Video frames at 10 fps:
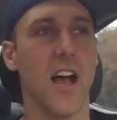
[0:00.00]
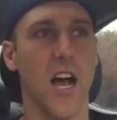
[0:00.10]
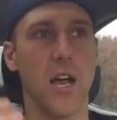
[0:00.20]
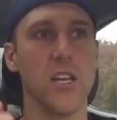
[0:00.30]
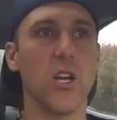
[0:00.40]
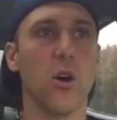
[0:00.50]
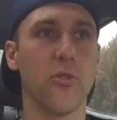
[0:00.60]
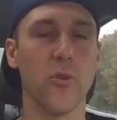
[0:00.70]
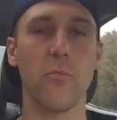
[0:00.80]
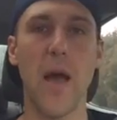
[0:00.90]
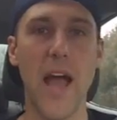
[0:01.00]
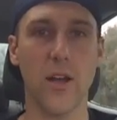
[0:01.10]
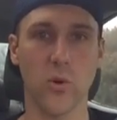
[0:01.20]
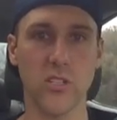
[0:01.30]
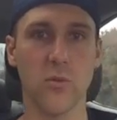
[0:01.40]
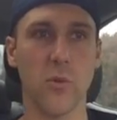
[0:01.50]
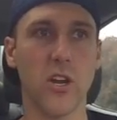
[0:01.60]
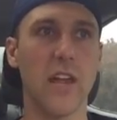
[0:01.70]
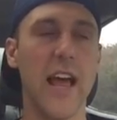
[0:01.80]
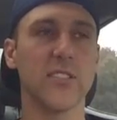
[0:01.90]
And you go through backwards from what
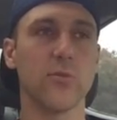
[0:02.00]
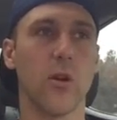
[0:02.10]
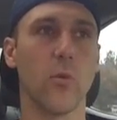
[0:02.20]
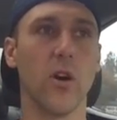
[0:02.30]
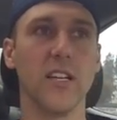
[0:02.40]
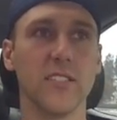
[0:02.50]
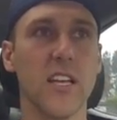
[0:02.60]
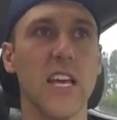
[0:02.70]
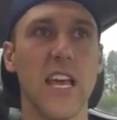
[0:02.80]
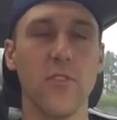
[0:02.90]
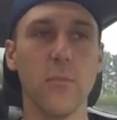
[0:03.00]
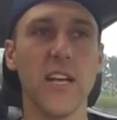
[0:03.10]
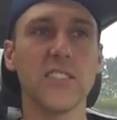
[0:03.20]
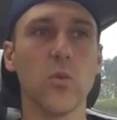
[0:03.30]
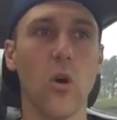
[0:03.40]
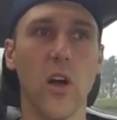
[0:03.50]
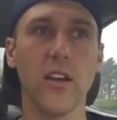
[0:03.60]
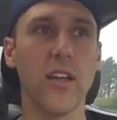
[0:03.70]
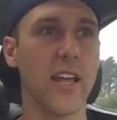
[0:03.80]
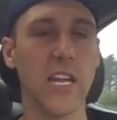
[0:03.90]
your last word was. If you miss
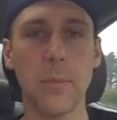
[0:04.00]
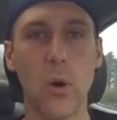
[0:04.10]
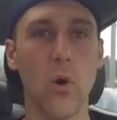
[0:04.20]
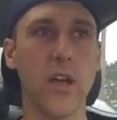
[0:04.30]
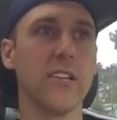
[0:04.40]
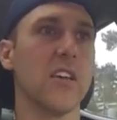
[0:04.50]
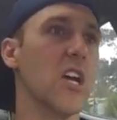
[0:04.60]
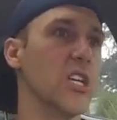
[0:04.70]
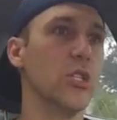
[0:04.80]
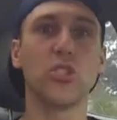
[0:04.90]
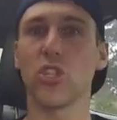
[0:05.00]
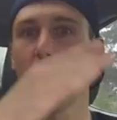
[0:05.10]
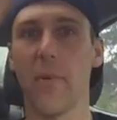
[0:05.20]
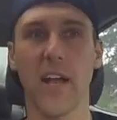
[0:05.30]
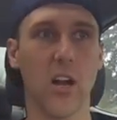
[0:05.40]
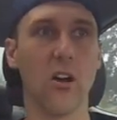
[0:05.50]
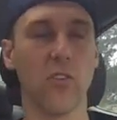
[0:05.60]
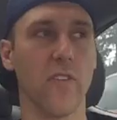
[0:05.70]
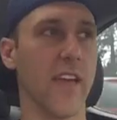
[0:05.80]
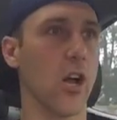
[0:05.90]
one at any point, you start back
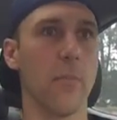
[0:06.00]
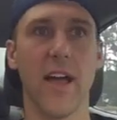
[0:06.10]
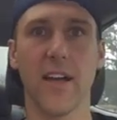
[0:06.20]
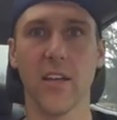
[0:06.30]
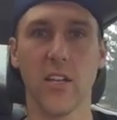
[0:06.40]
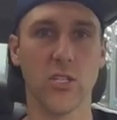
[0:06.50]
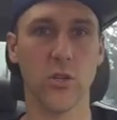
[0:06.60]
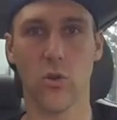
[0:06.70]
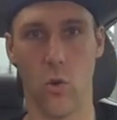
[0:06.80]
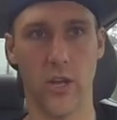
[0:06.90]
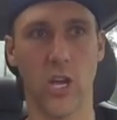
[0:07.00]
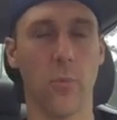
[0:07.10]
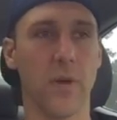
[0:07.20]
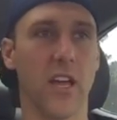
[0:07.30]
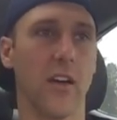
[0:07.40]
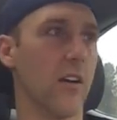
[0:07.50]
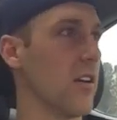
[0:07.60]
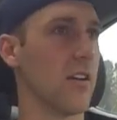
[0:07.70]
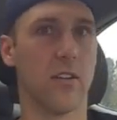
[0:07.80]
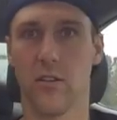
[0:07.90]
over. They go back to cornucopia,
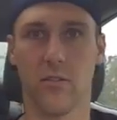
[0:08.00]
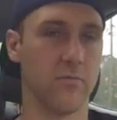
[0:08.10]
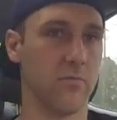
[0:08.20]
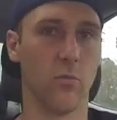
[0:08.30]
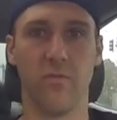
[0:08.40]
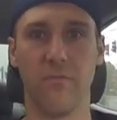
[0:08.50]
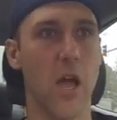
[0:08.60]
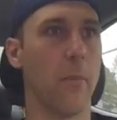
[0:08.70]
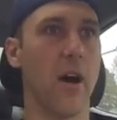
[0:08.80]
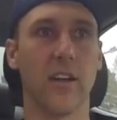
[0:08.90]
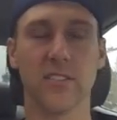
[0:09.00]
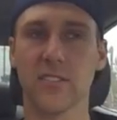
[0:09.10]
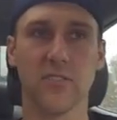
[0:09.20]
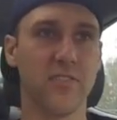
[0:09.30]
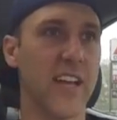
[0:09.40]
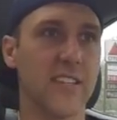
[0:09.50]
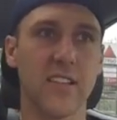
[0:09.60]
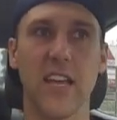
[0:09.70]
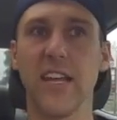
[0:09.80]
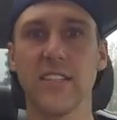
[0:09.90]
mailbox, fence.
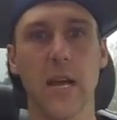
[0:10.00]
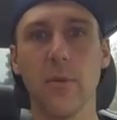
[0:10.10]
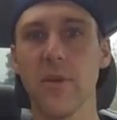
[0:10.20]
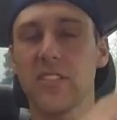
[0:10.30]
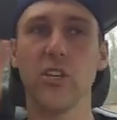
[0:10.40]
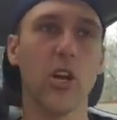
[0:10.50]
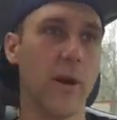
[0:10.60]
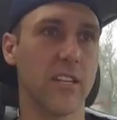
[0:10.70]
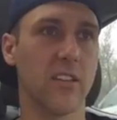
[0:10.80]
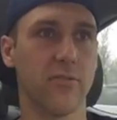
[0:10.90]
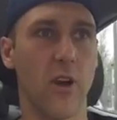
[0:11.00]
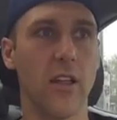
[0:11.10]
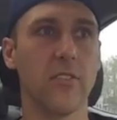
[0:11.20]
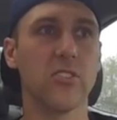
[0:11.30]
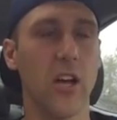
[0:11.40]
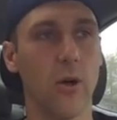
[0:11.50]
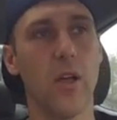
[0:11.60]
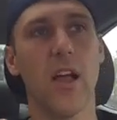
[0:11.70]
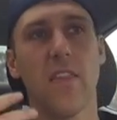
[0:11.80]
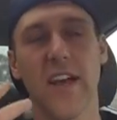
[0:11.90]
Anytime you miss it, you go back to the front. So
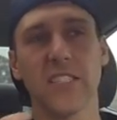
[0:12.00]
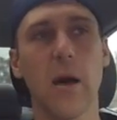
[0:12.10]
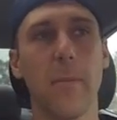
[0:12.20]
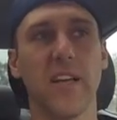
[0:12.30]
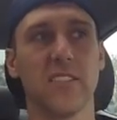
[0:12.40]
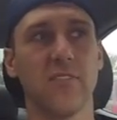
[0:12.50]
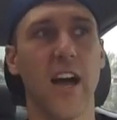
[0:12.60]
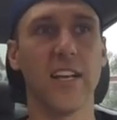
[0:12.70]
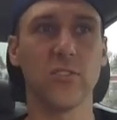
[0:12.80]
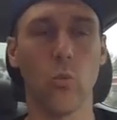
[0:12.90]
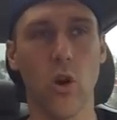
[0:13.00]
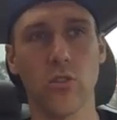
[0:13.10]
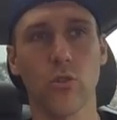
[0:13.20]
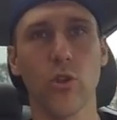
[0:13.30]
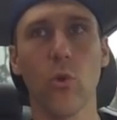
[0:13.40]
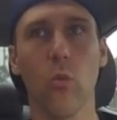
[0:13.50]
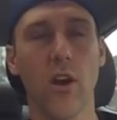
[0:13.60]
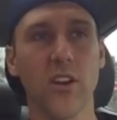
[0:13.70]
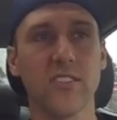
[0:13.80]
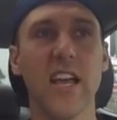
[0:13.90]
that's my best advice. Work through your
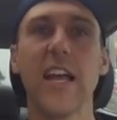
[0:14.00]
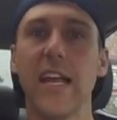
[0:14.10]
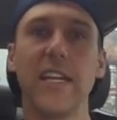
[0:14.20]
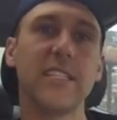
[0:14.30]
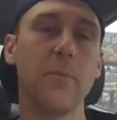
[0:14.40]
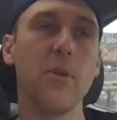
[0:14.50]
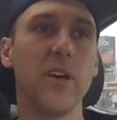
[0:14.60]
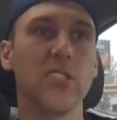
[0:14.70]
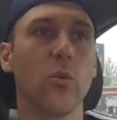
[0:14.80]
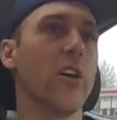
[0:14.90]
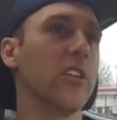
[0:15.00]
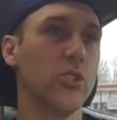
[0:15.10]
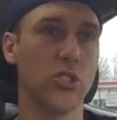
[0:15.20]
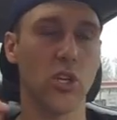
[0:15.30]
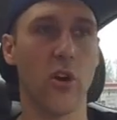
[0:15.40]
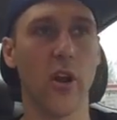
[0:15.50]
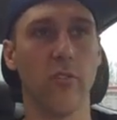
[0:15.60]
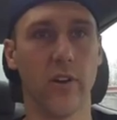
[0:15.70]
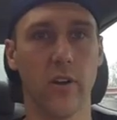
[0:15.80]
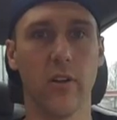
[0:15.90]
words. Anytime you miss one, you start
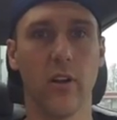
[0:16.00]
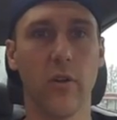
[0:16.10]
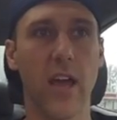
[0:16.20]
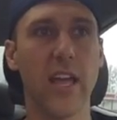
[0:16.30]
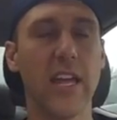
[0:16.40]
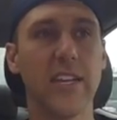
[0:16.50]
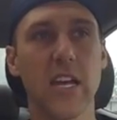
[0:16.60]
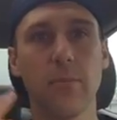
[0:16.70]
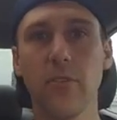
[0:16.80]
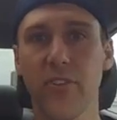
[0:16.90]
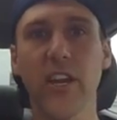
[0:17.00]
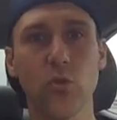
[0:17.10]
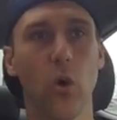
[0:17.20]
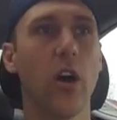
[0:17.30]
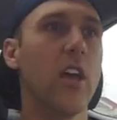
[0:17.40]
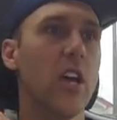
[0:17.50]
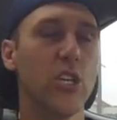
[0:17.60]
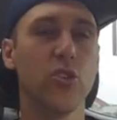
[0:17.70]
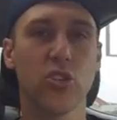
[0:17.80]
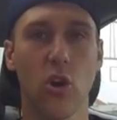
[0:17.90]
over. Okay? Anytime you finish one,
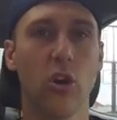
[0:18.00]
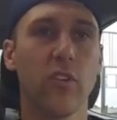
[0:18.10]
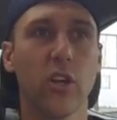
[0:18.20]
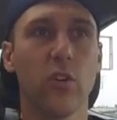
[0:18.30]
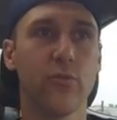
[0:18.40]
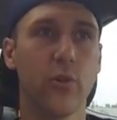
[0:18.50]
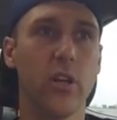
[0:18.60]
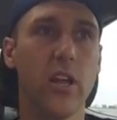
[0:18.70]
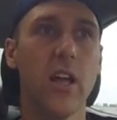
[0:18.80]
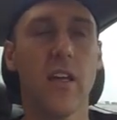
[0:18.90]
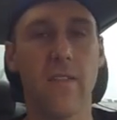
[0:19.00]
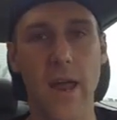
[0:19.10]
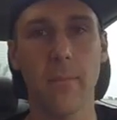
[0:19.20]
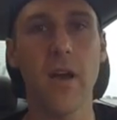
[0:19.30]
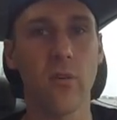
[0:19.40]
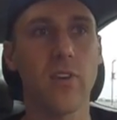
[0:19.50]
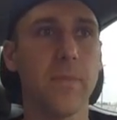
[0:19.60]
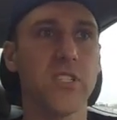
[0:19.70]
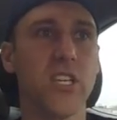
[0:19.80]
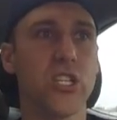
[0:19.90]
you start over and go through it. That amount of
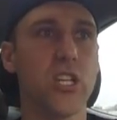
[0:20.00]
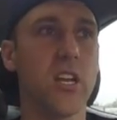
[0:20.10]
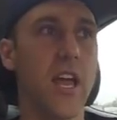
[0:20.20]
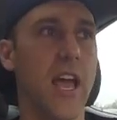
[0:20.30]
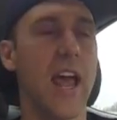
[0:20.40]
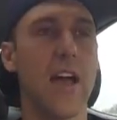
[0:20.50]
repetition and